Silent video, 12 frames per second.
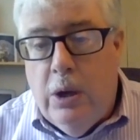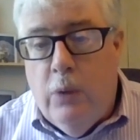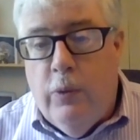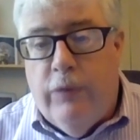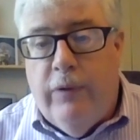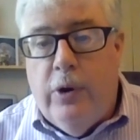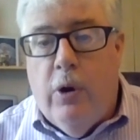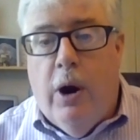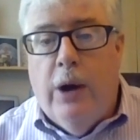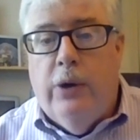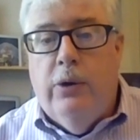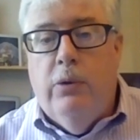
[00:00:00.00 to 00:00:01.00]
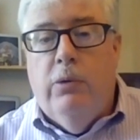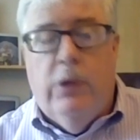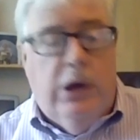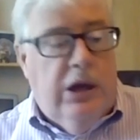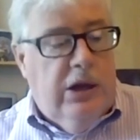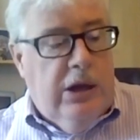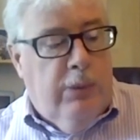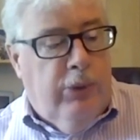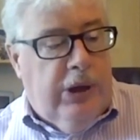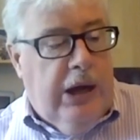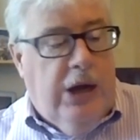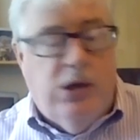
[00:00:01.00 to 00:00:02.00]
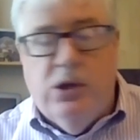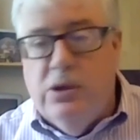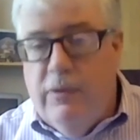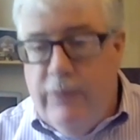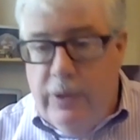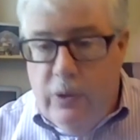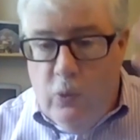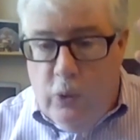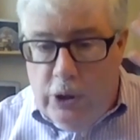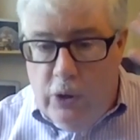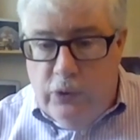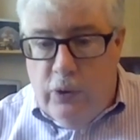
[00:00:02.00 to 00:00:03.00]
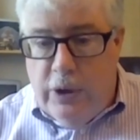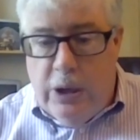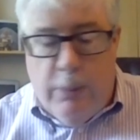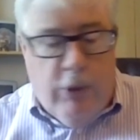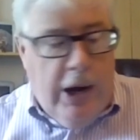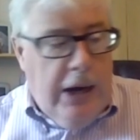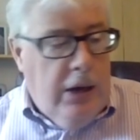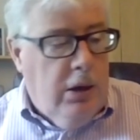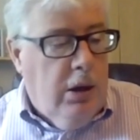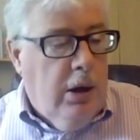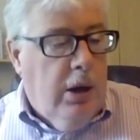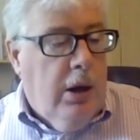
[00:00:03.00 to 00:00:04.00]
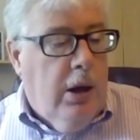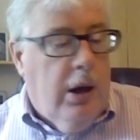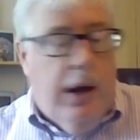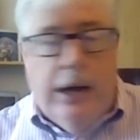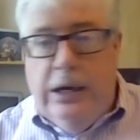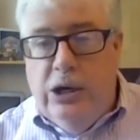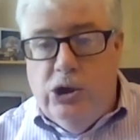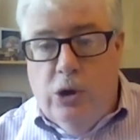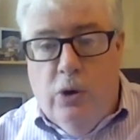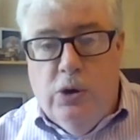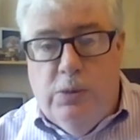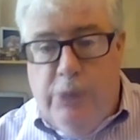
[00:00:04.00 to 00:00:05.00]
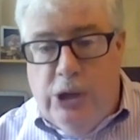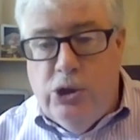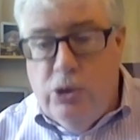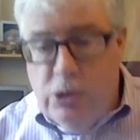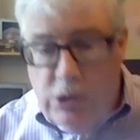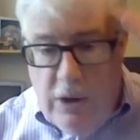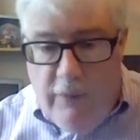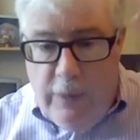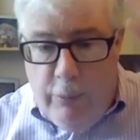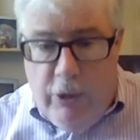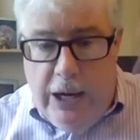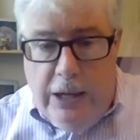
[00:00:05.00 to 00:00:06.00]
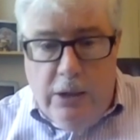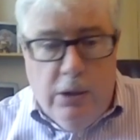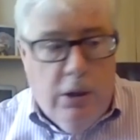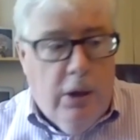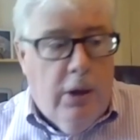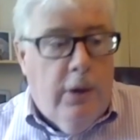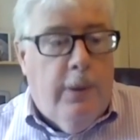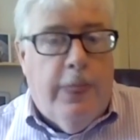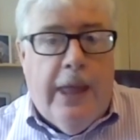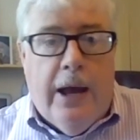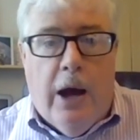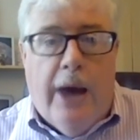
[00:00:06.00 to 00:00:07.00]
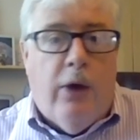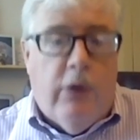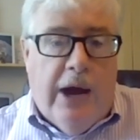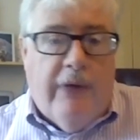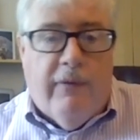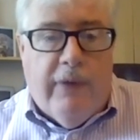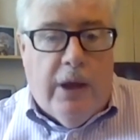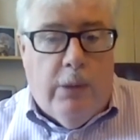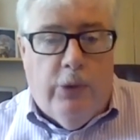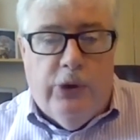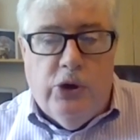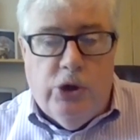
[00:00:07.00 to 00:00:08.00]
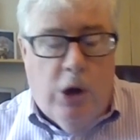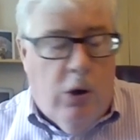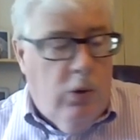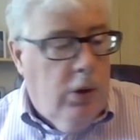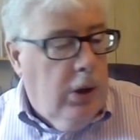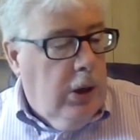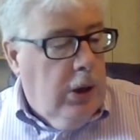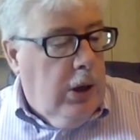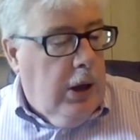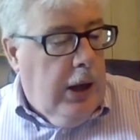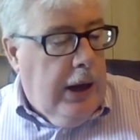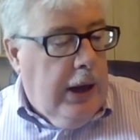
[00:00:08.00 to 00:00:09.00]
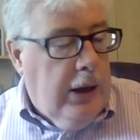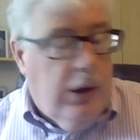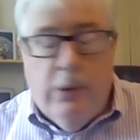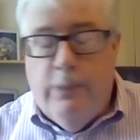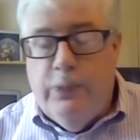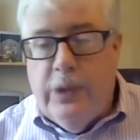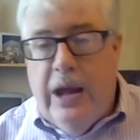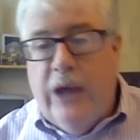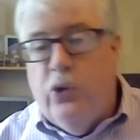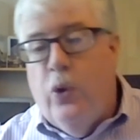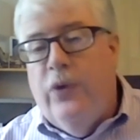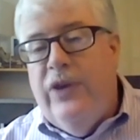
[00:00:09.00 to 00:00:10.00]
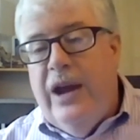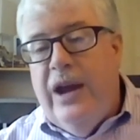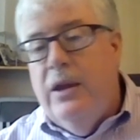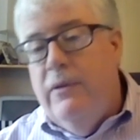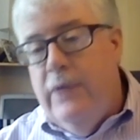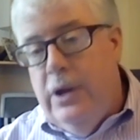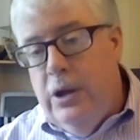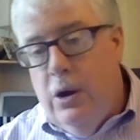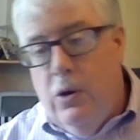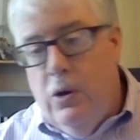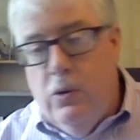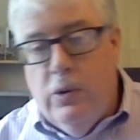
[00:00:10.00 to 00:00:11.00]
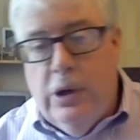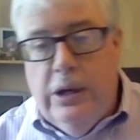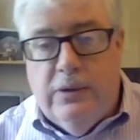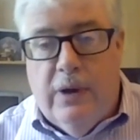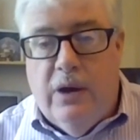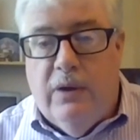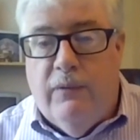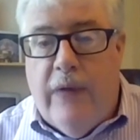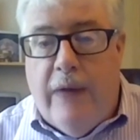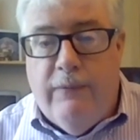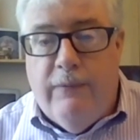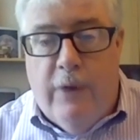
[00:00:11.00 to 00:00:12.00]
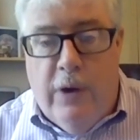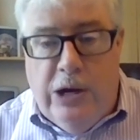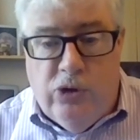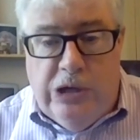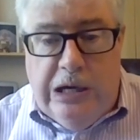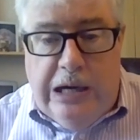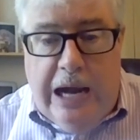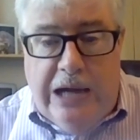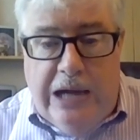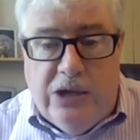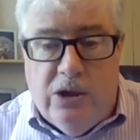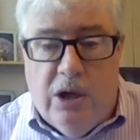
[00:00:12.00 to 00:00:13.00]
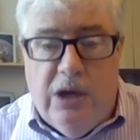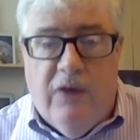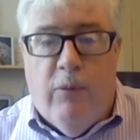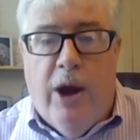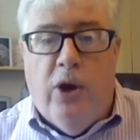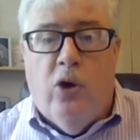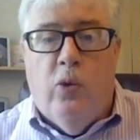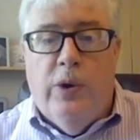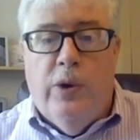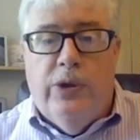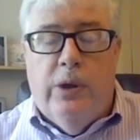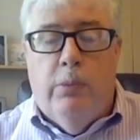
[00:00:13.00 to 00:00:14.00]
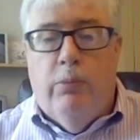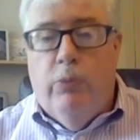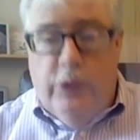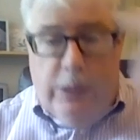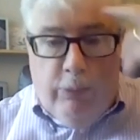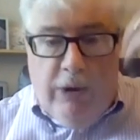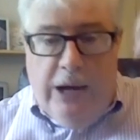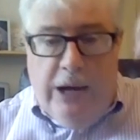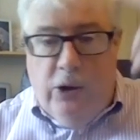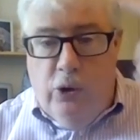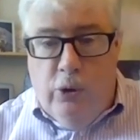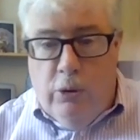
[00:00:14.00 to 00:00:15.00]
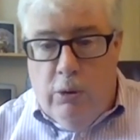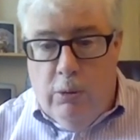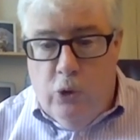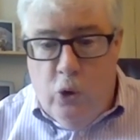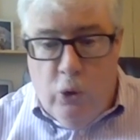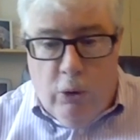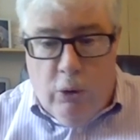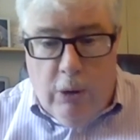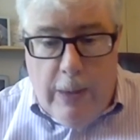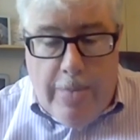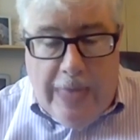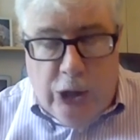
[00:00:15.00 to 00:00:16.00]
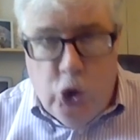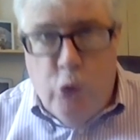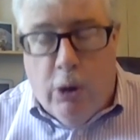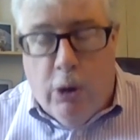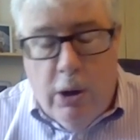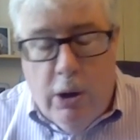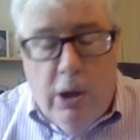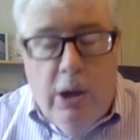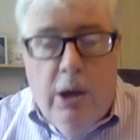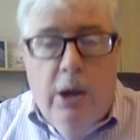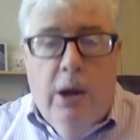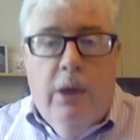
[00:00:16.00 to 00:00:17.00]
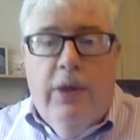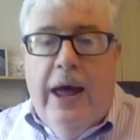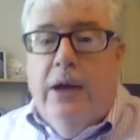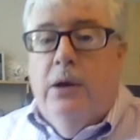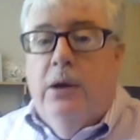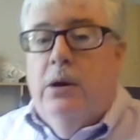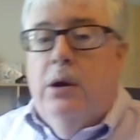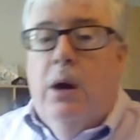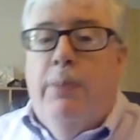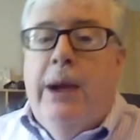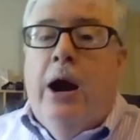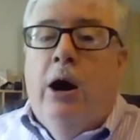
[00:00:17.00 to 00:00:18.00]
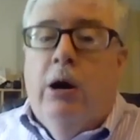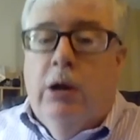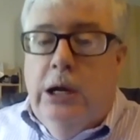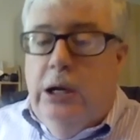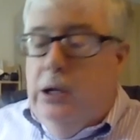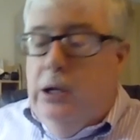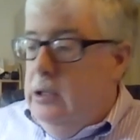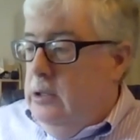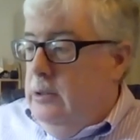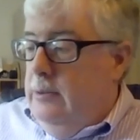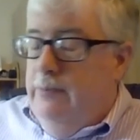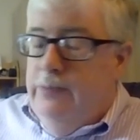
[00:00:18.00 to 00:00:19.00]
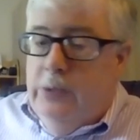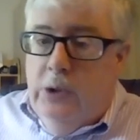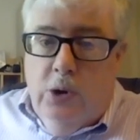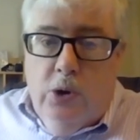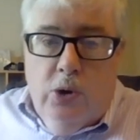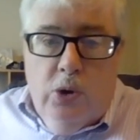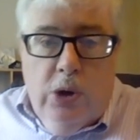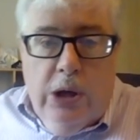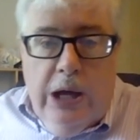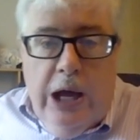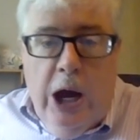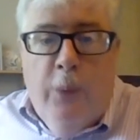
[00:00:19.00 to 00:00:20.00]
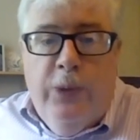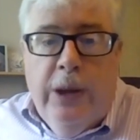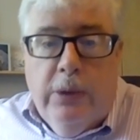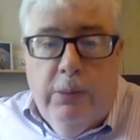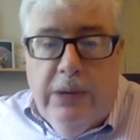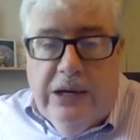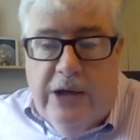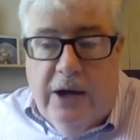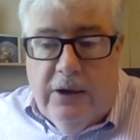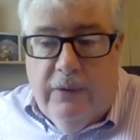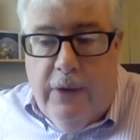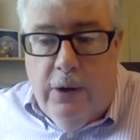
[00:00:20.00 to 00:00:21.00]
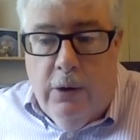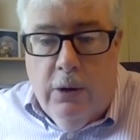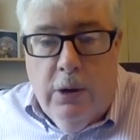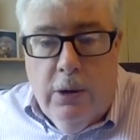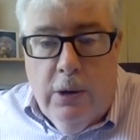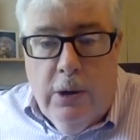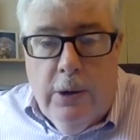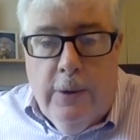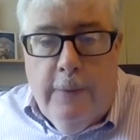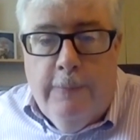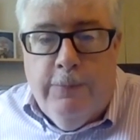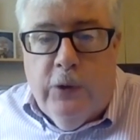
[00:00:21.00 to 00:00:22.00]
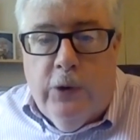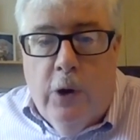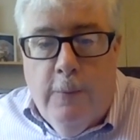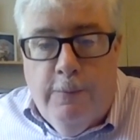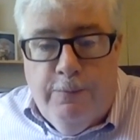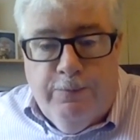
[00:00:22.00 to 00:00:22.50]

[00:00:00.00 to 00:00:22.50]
with regard to the, the implications of what goes on in the brain. And he shows pictures of the brain that I don't have available to show. And at, towards the end of the video is, is that very interesting case study of Michael with the, with the brain tuner, tuner, tumor that apparently helped him to be a sex offender. So